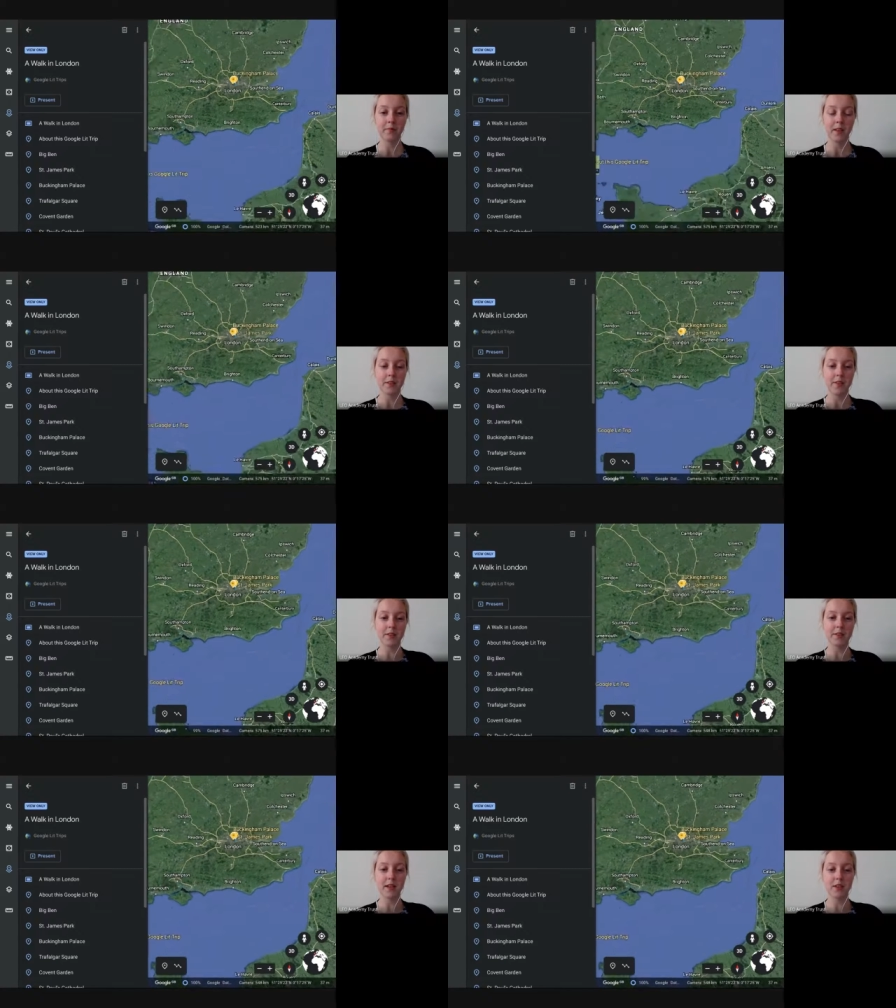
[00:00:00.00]
that
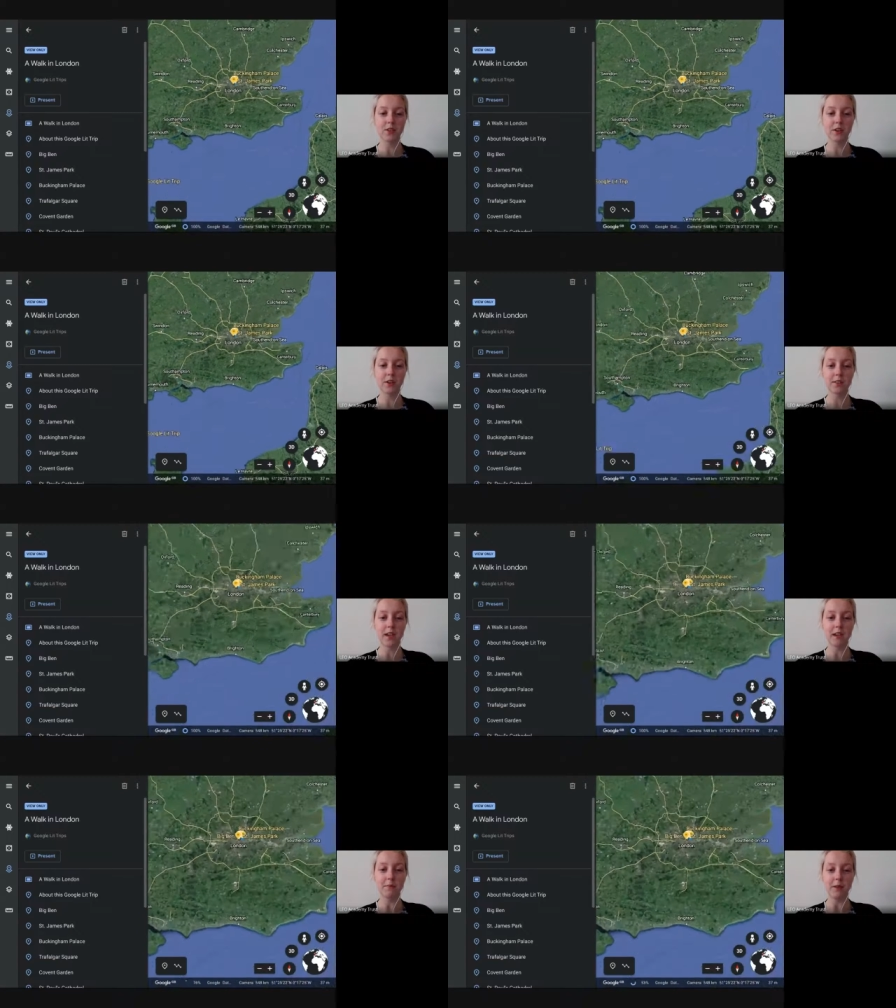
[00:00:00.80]
this is actually going to
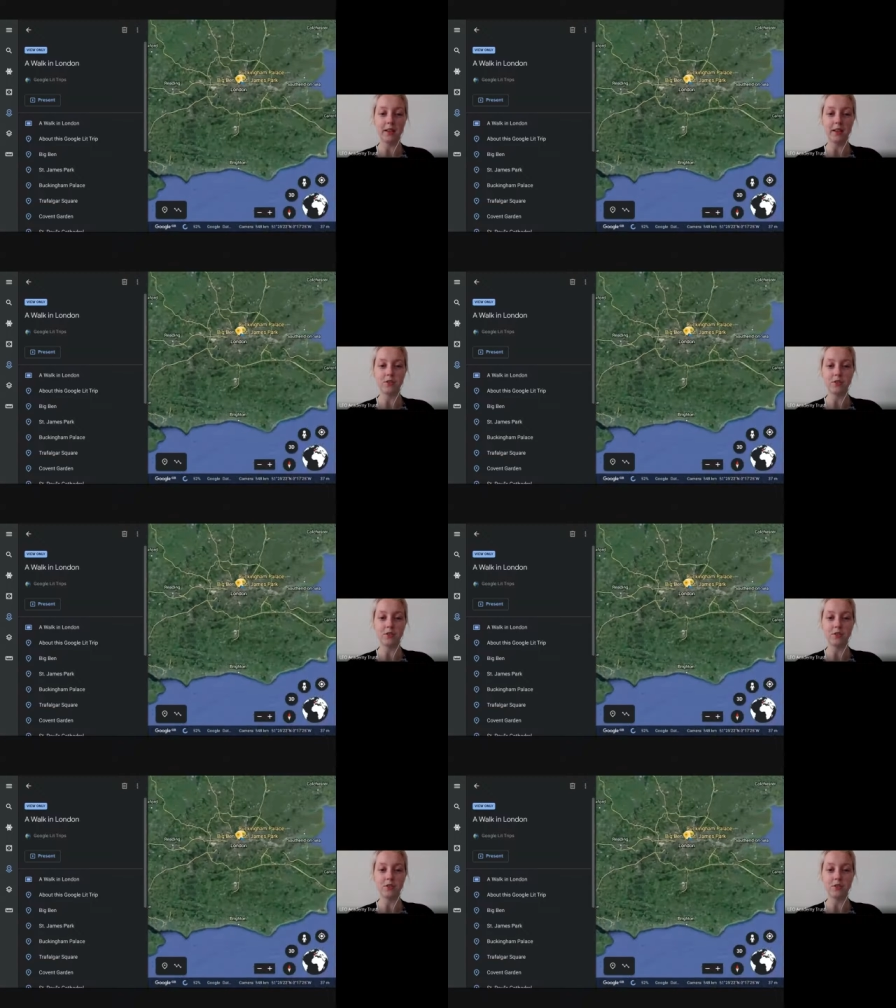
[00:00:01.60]
take me
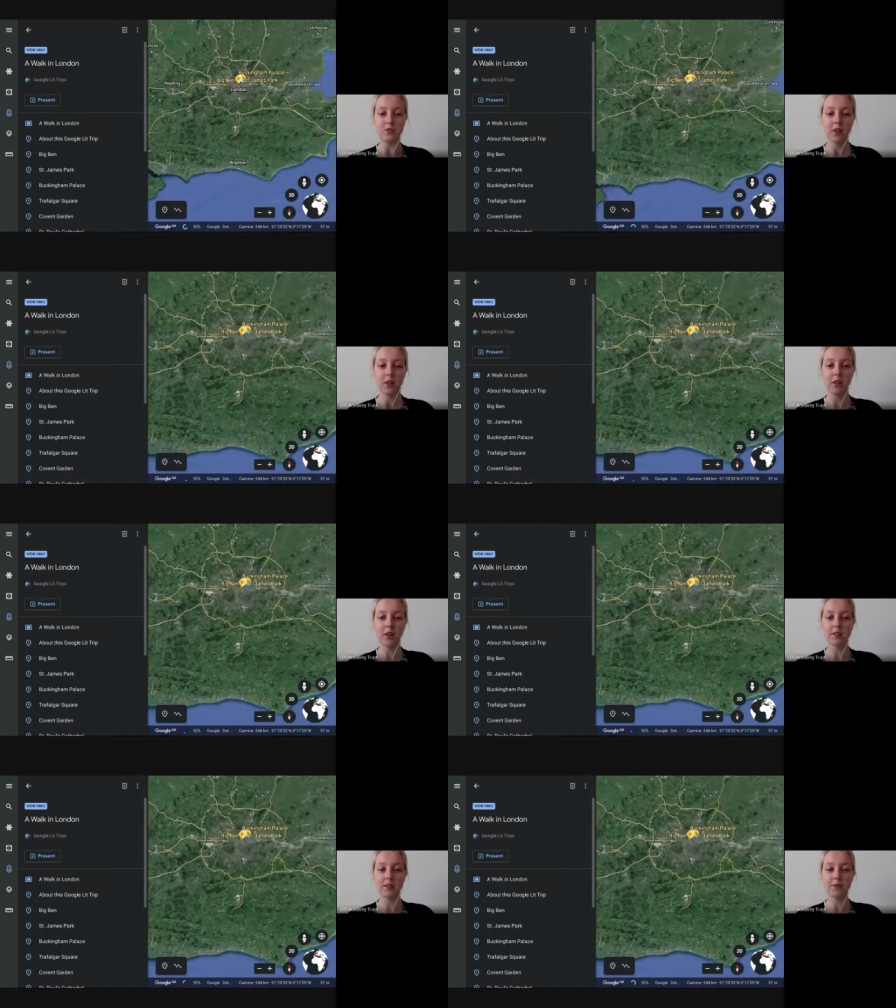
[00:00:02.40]
into
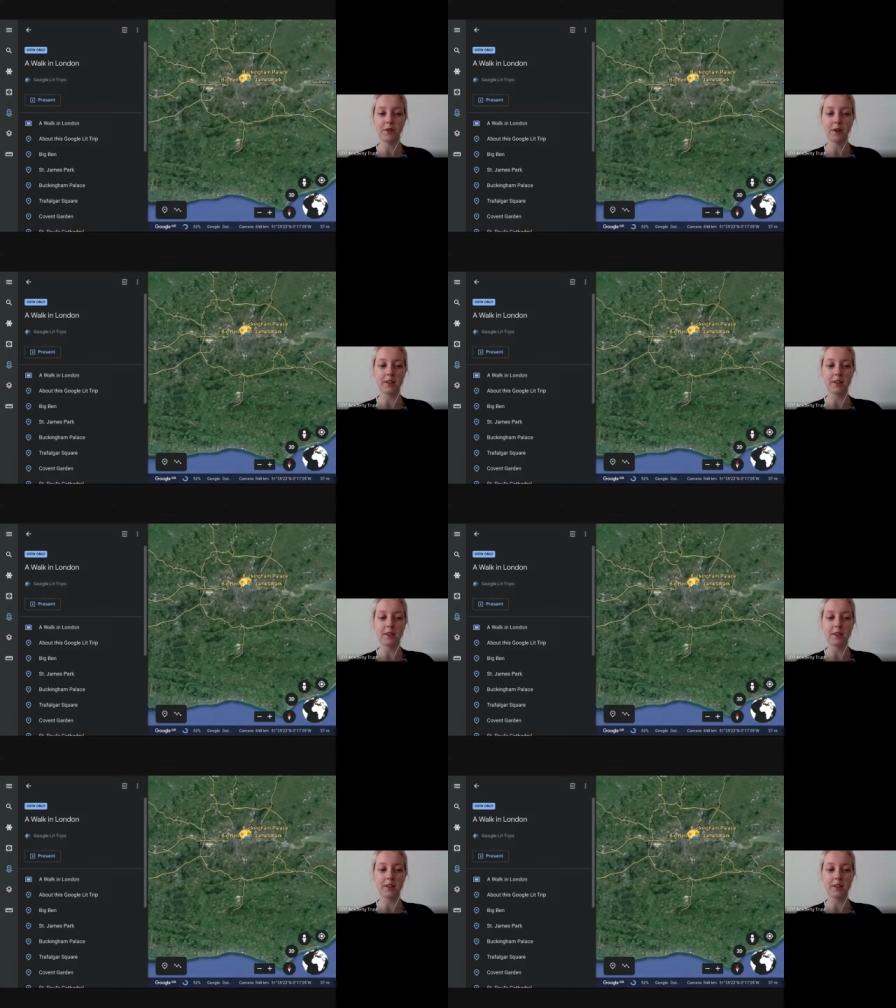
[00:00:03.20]
lots of different